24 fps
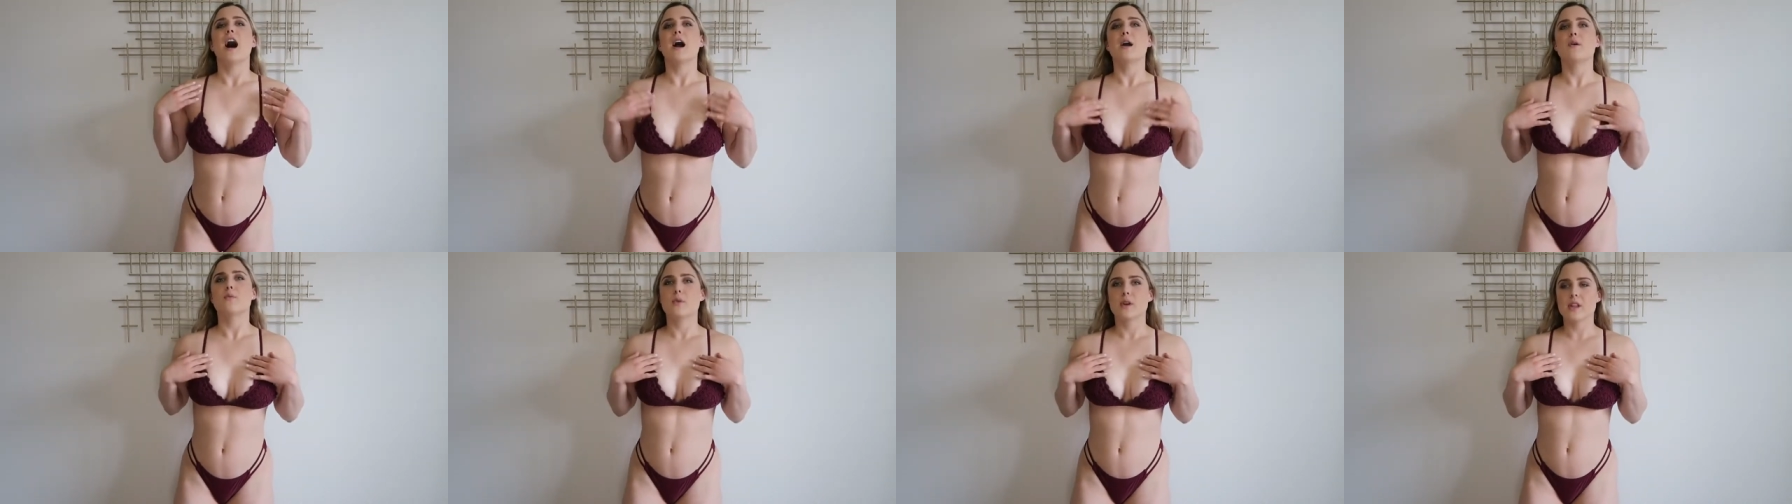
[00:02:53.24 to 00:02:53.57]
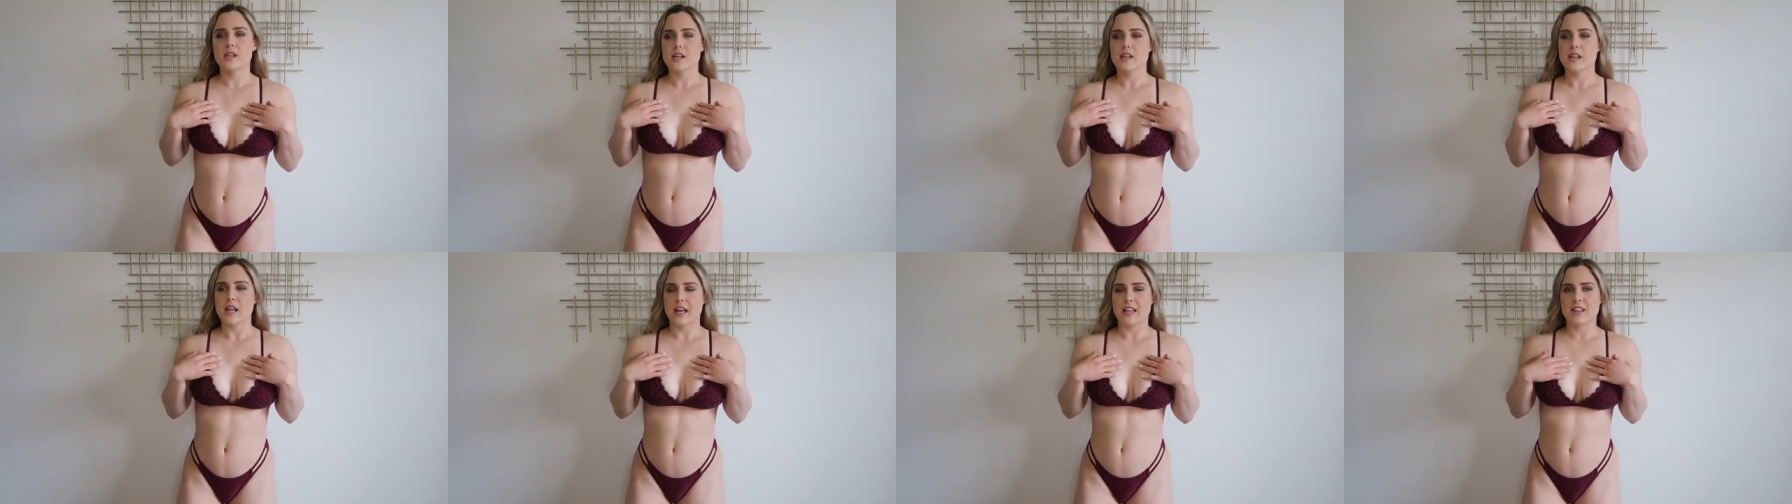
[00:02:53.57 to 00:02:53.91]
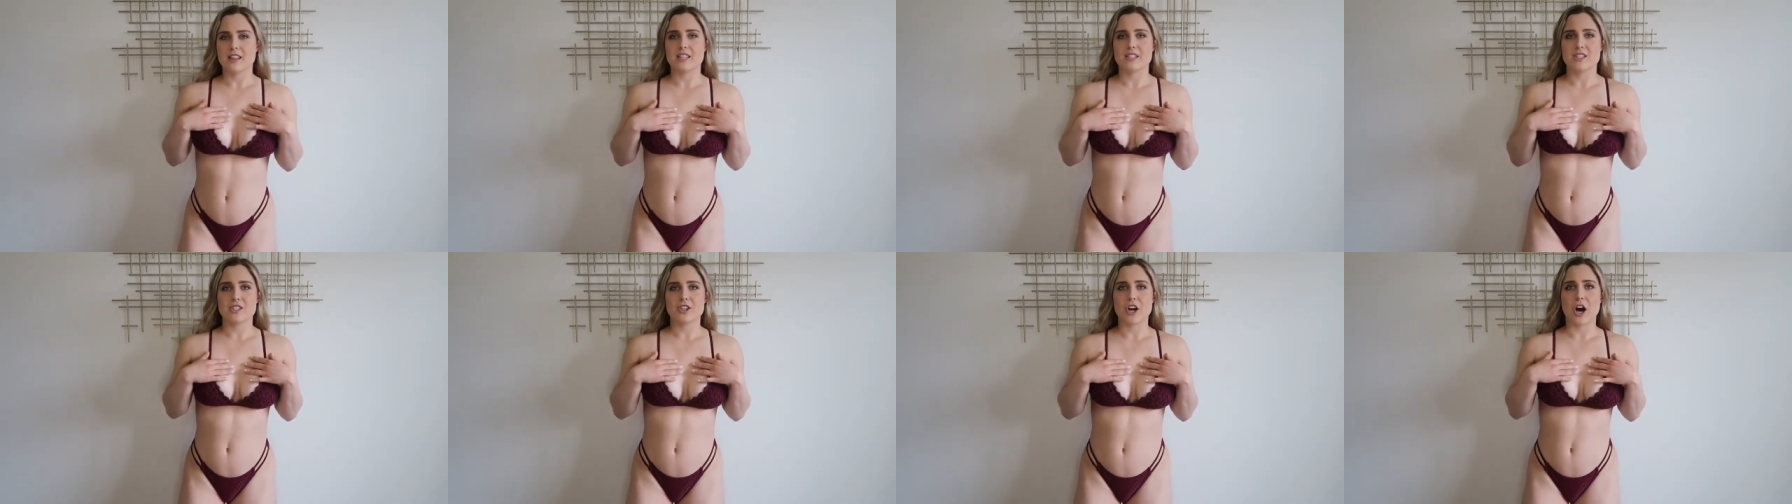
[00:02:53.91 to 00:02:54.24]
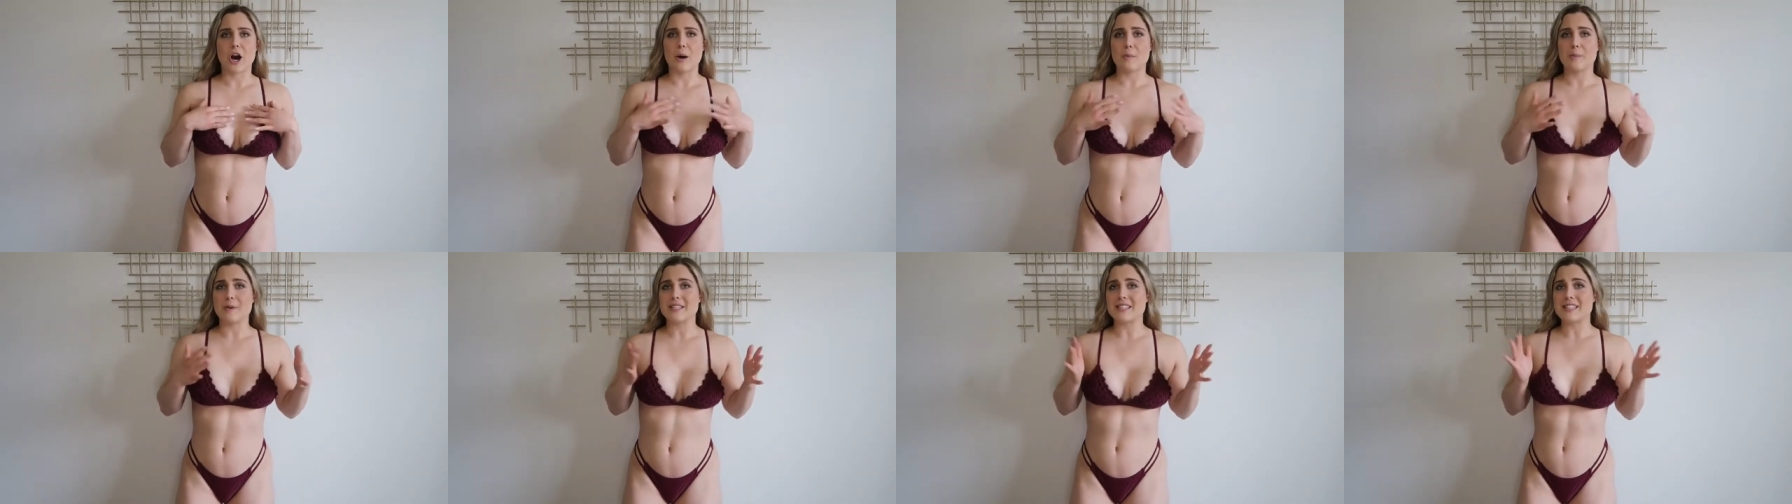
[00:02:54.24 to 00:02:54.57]
I really like this
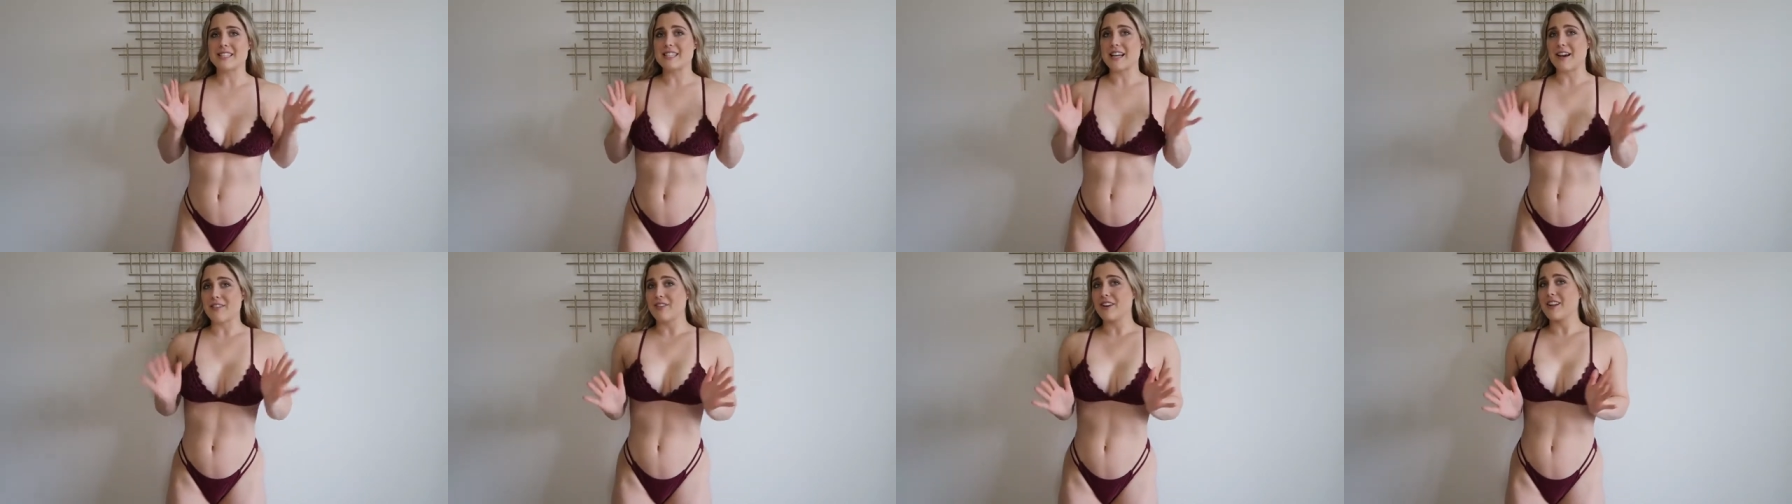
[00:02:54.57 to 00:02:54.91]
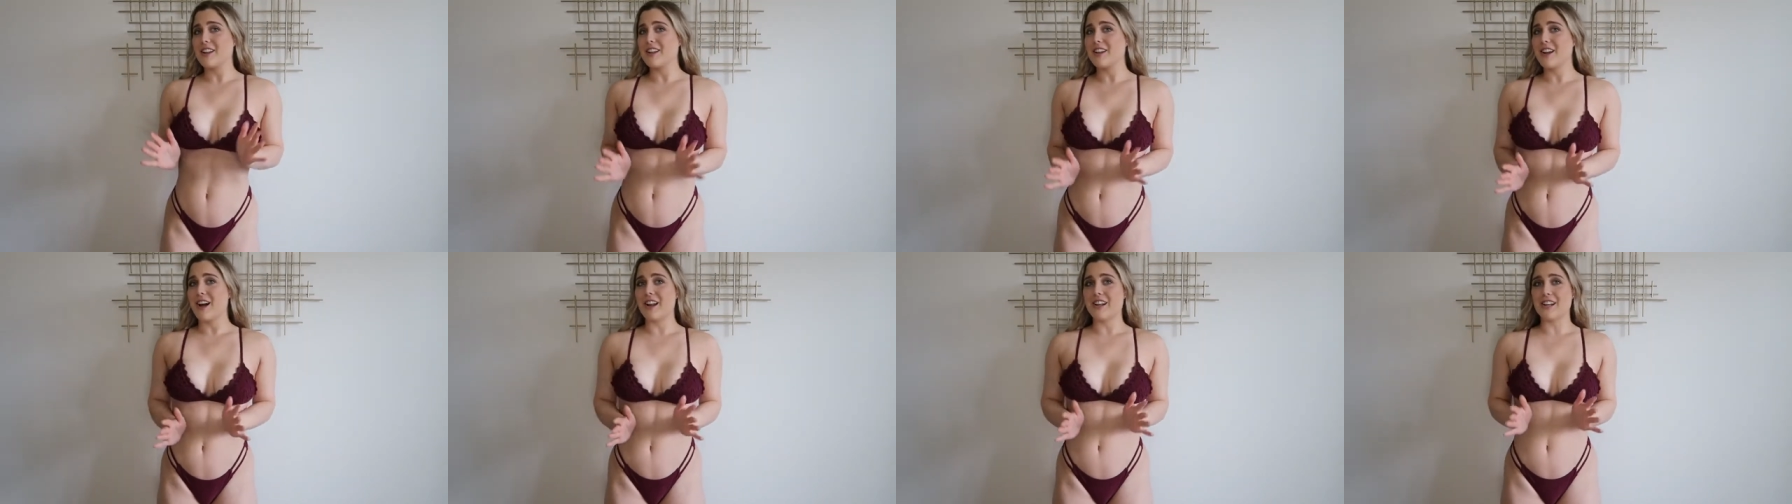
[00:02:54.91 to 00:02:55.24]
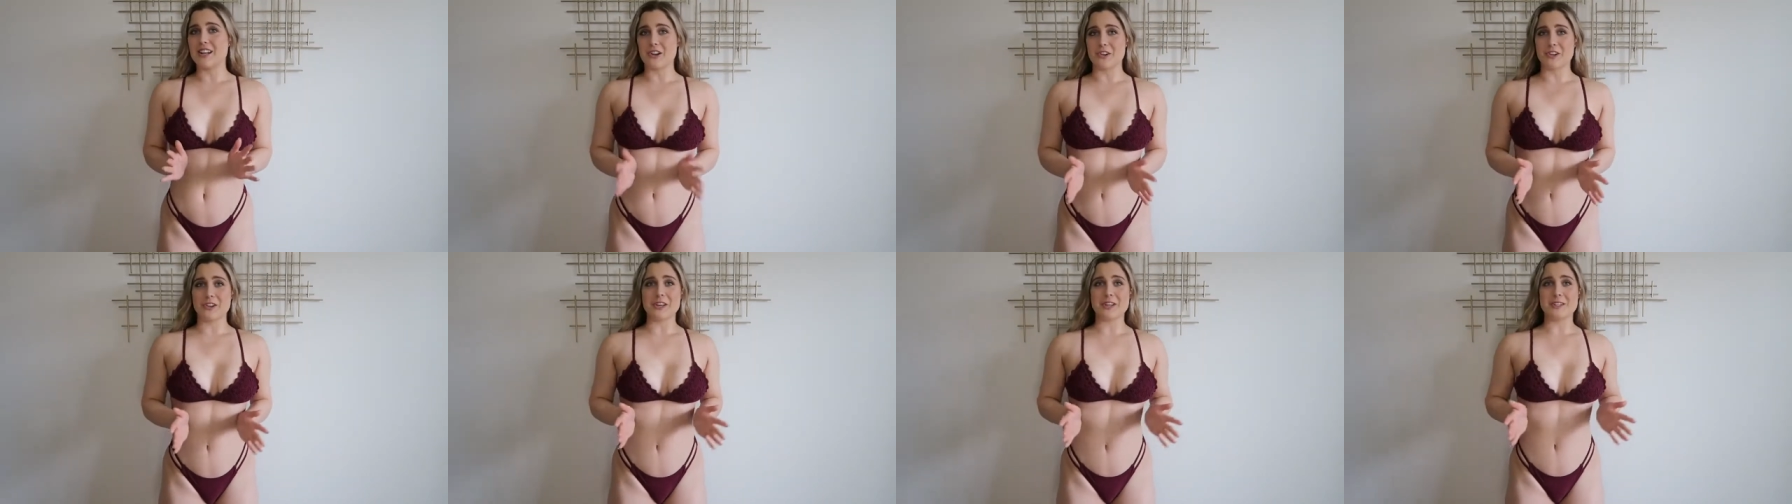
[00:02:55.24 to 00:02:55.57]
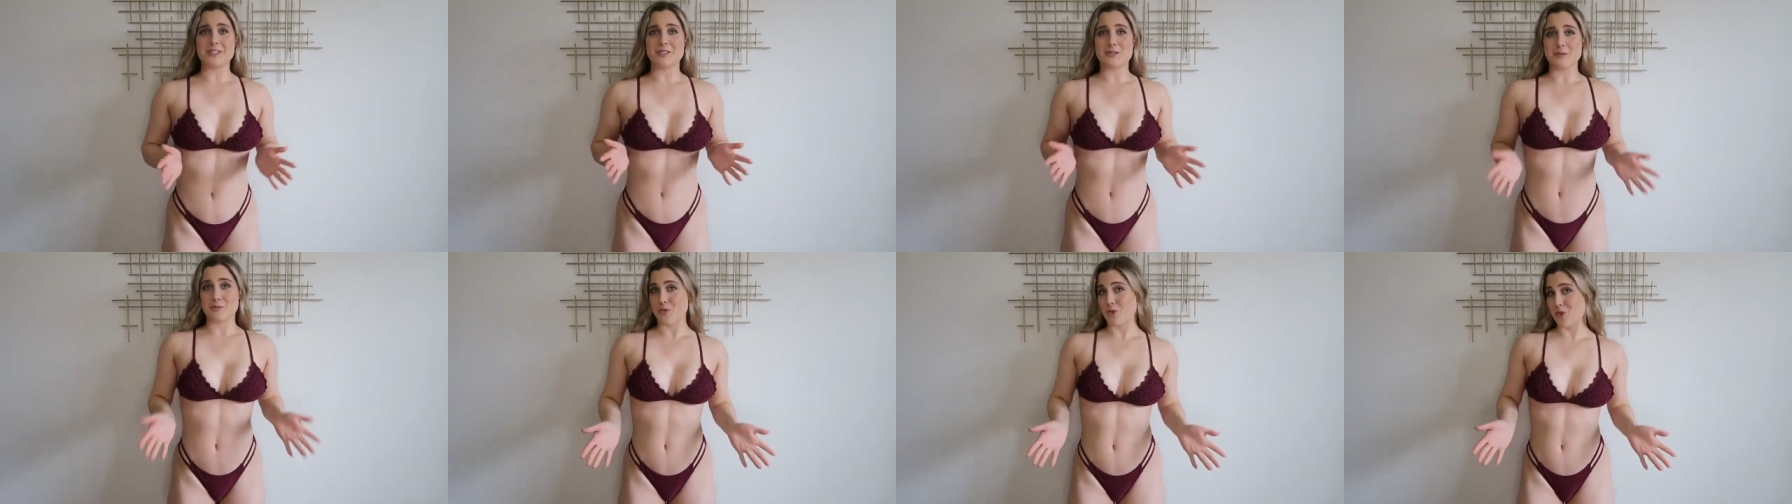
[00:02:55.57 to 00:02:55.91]
top. It's definitely not nearly
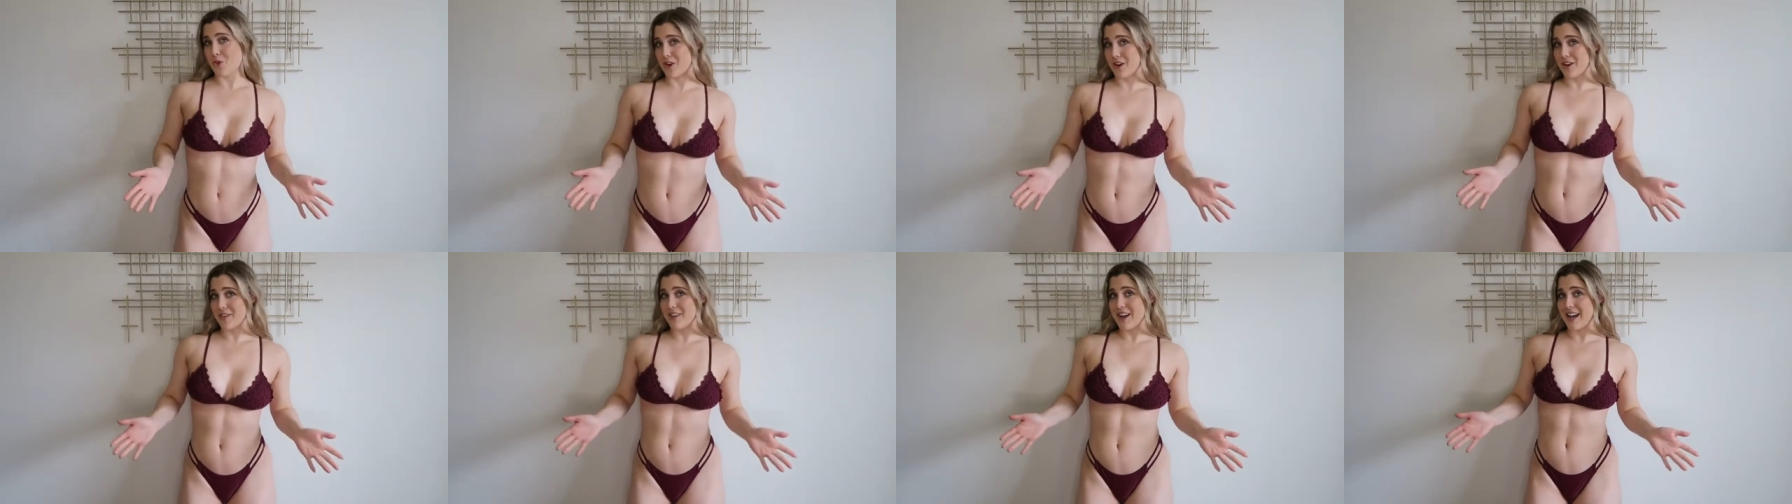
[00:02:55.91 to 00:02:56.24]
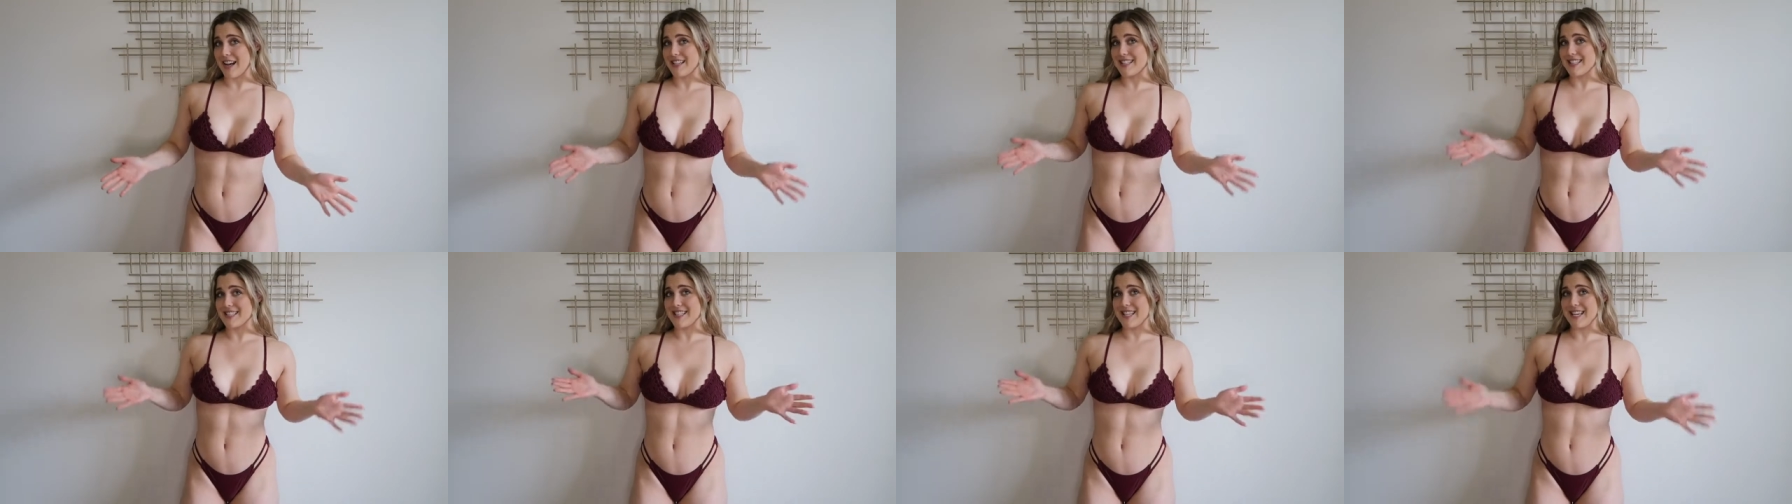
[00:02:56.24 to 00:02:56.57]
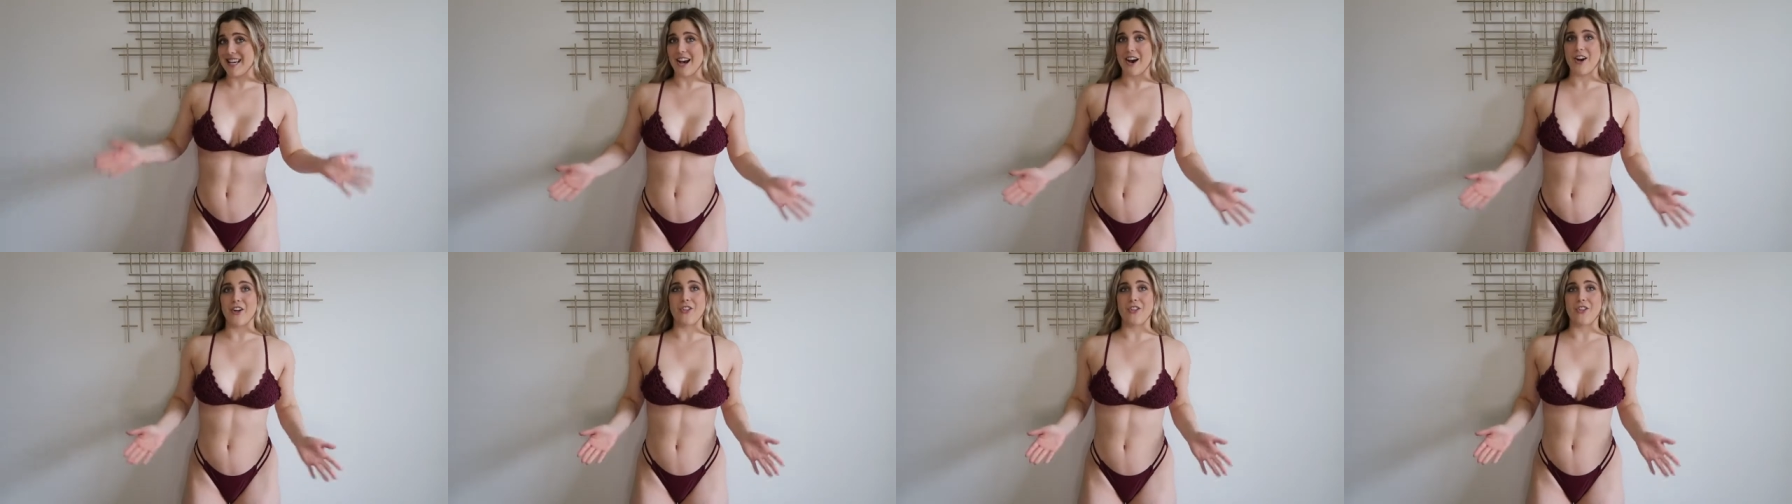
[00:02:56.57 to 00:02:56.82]
as supportive as the